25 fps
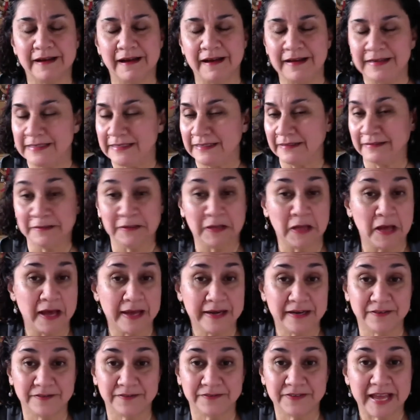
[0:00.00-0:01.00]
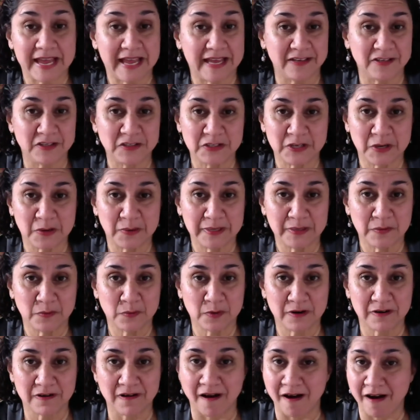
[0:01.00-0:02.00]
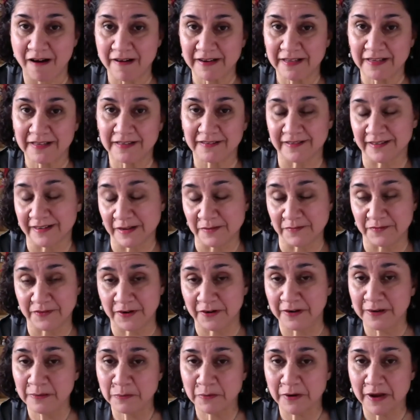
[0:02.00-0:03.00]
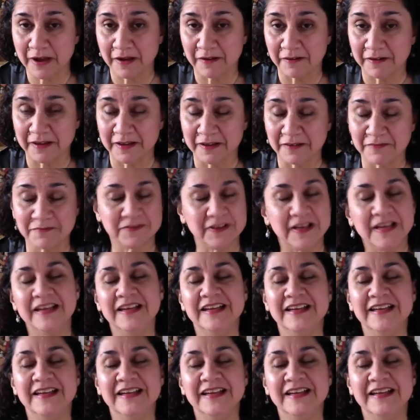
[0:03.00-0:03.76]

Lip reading: I did a lot of hand sewing work on it that I'm very proud of.